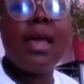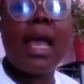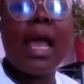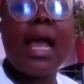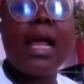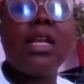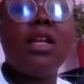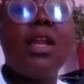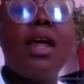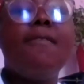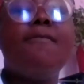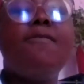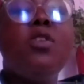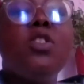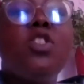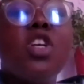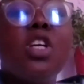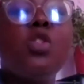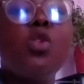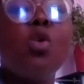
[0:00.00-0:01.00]
and it had
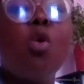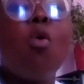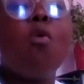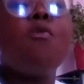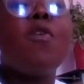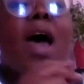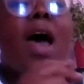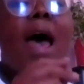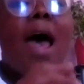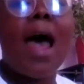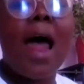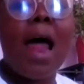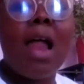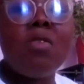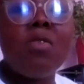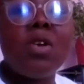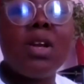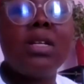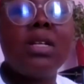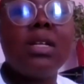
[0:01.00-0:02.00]
just over
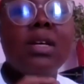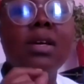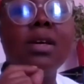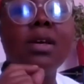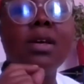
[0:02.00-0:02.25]
100